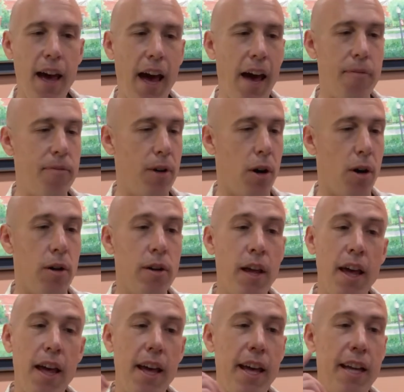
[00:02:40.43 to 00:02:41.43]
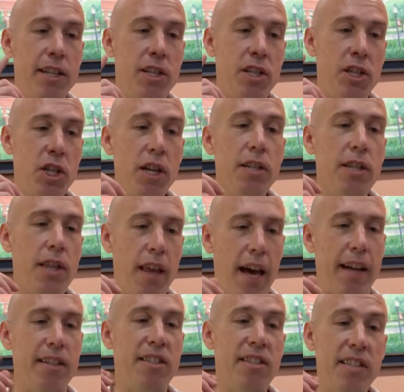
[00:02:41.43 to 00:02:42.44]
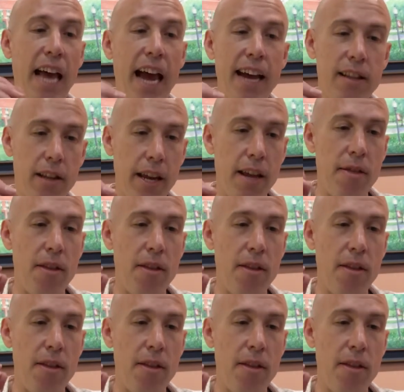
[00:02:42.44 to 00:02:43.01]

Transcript: after all. It's just that, sadly,